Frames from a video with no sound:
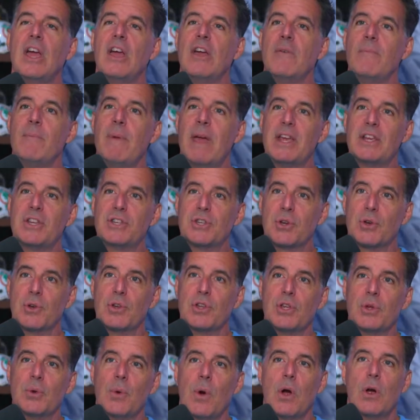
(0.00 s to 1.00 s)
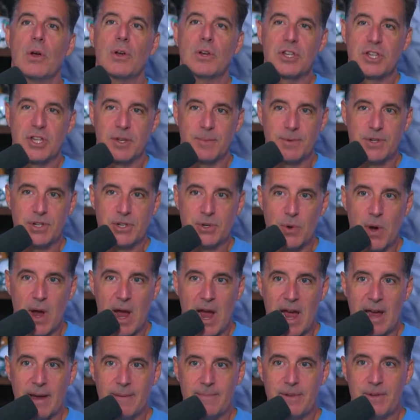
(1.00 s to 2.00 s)
Make sure you are
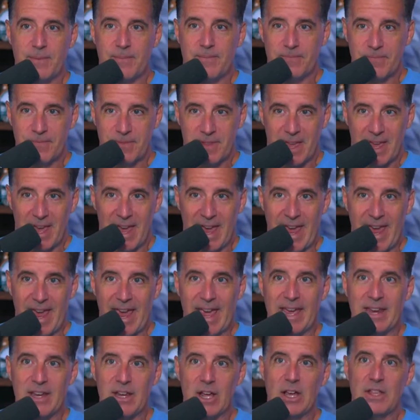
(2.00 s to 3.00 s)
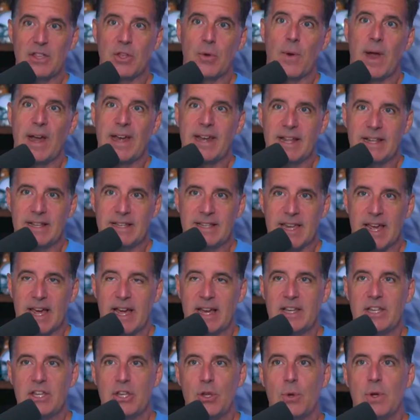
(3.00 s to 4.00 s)
subscribed. And on the right-hand
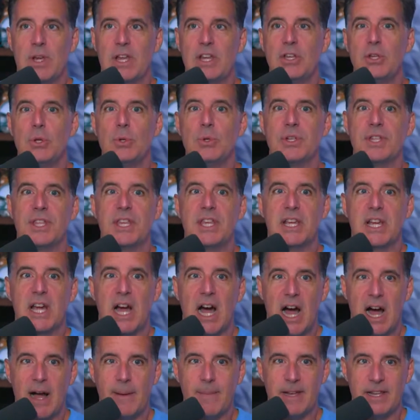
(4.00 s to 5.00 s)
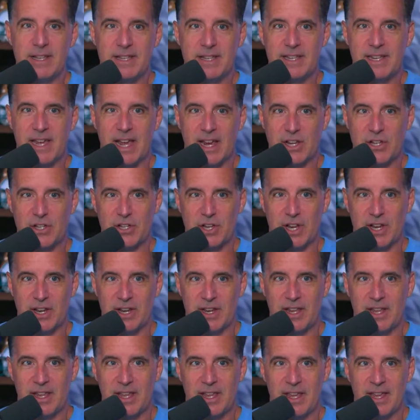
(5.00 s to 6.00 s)
side, you can use the comment section.
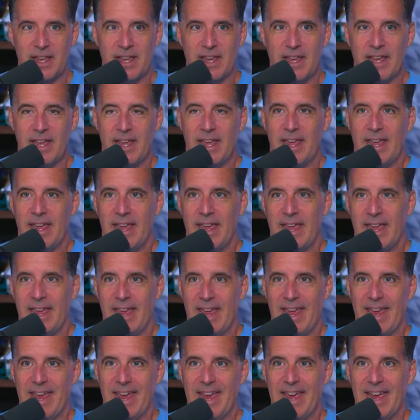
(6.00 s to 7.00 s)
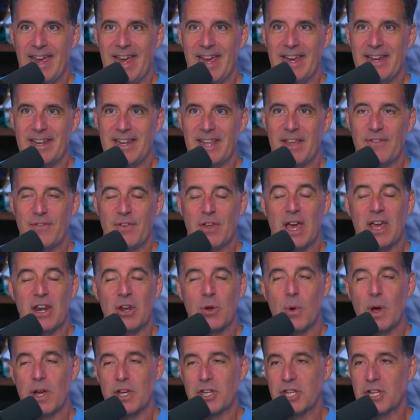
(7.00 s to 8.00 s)
And if you got a
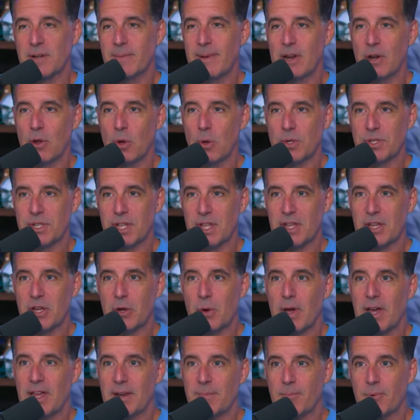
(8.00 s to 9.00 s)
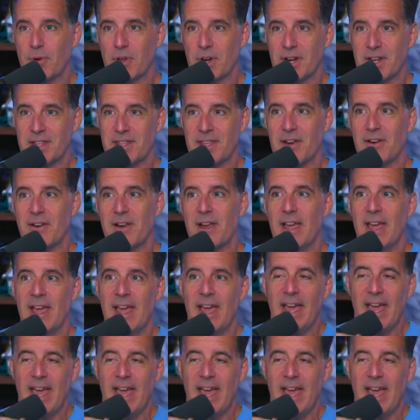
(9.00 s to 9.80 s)
question about wholesaling, go ahead and put it in there.